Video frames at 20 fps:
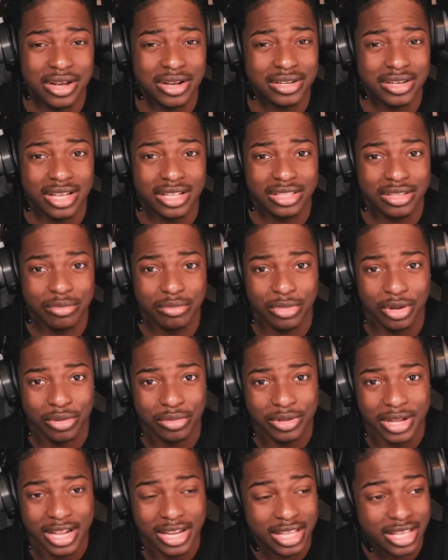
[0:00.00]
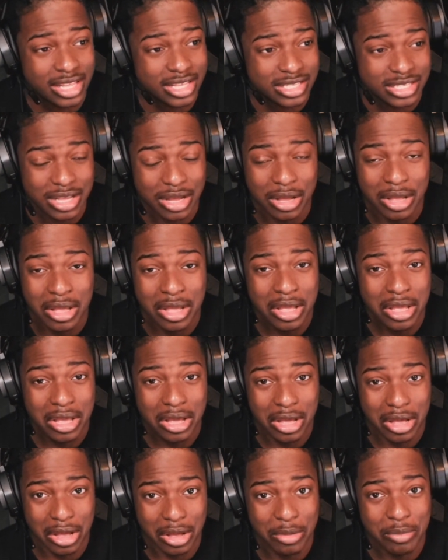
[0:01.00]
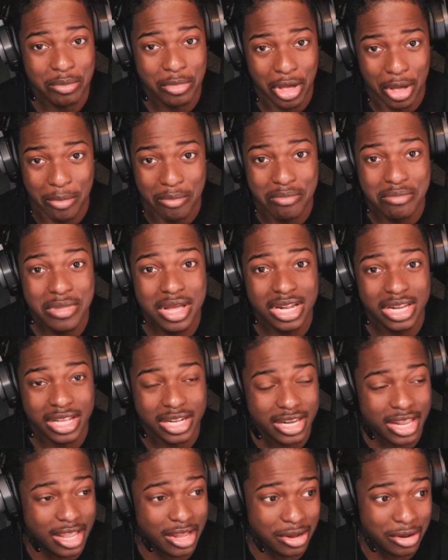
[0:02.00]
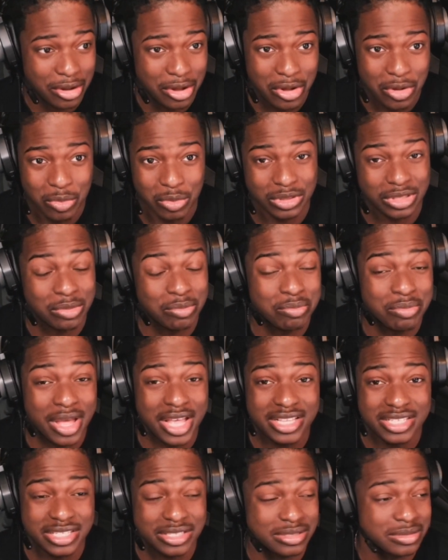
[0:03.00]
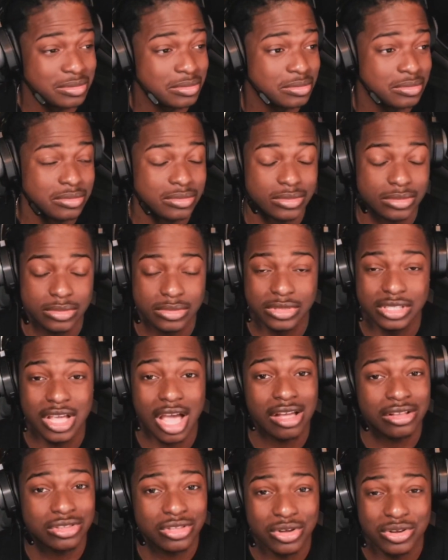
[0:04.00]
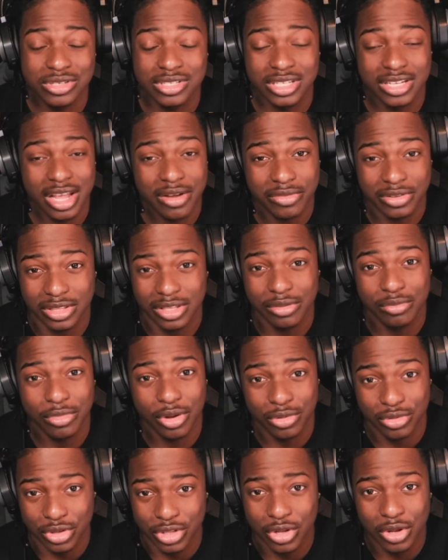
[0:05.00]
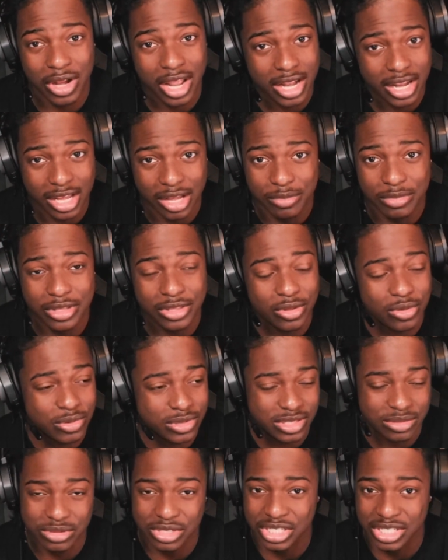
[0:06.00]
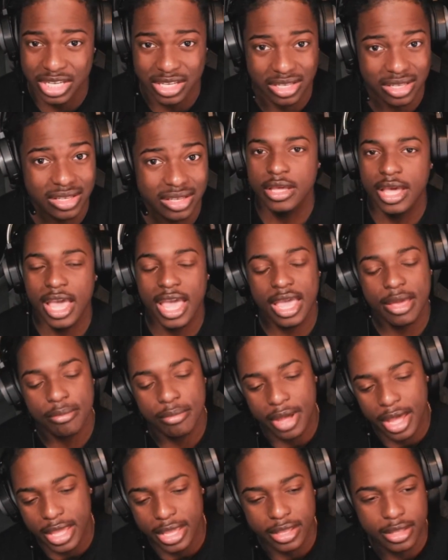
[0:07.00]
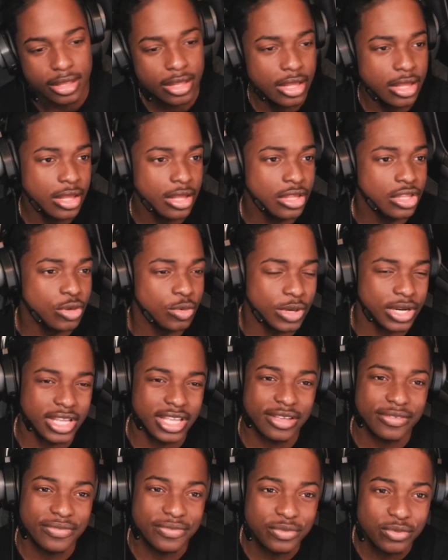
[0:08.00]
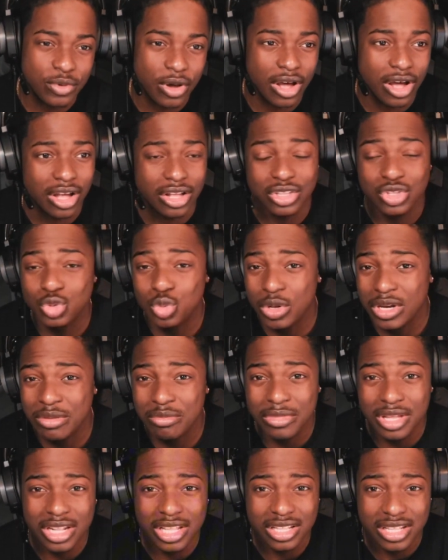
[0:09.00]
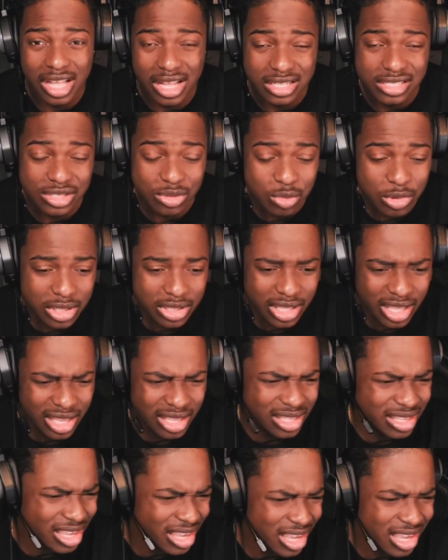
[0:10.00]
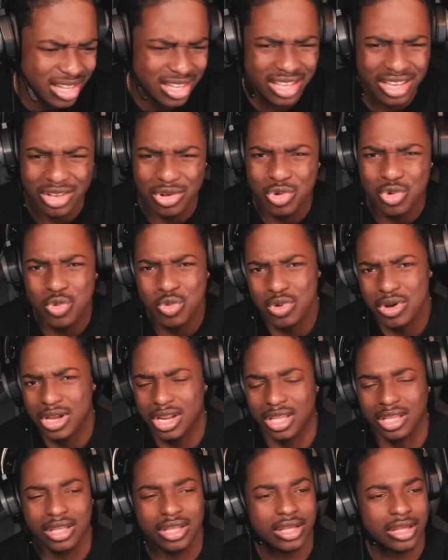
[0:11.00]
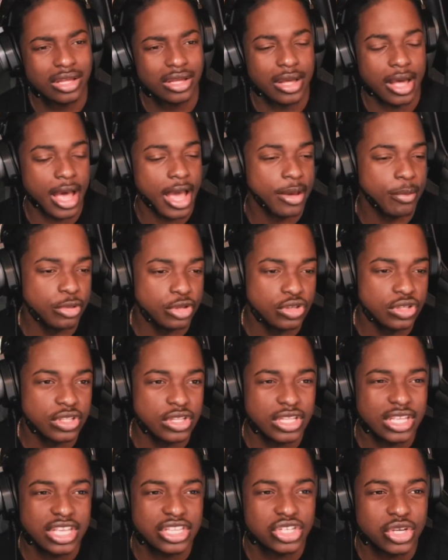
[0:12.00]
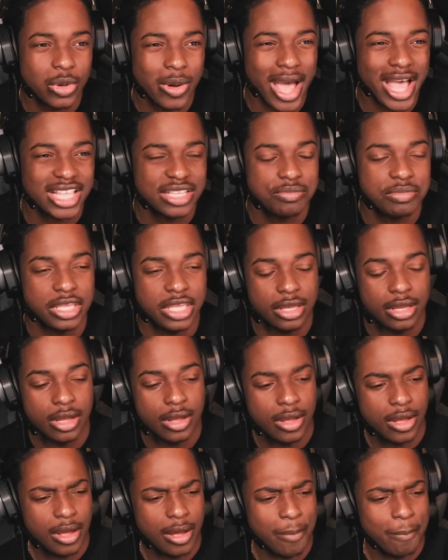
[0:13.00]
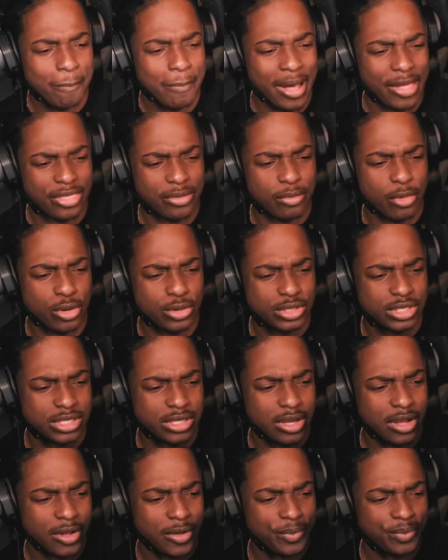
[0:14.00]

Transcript: or nothing, bro. That nigga is a millionaire with the best doctors and everything, bro. You know that nigga be doing some shit. Hey, Mike, you want to get $20 million in one day? Yeah, nigga, who would it? All right, but you need to get your ass beat by the most